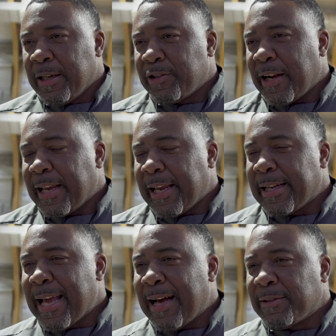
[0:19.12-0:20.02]
trying to
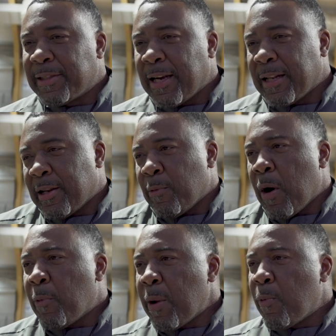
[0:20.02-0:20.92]
get down to
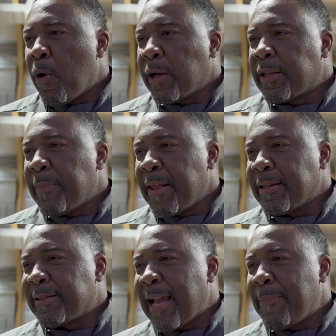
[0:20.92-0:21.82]
what we want to be the
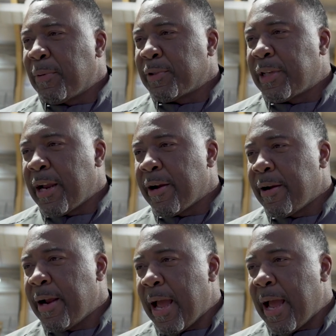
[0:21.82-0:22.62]
staples here